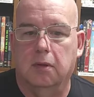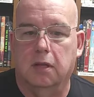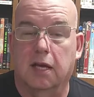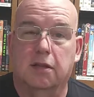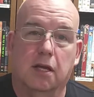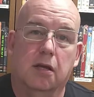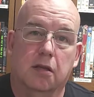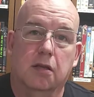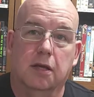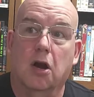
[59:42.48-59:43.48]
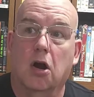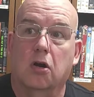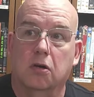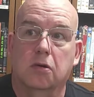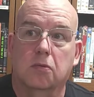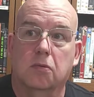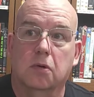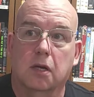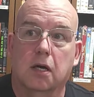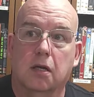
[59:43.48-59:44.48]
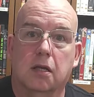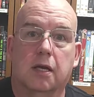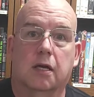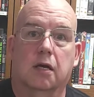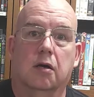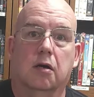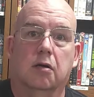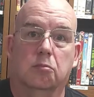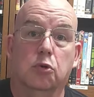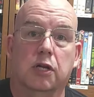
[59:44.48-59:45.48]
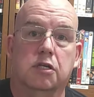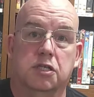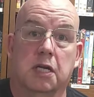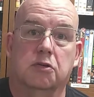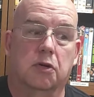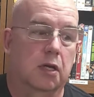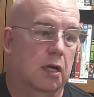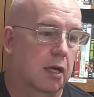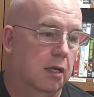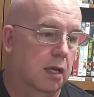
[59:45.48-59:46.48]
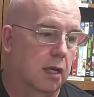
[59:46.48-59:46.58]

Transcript: like they are like British centric, and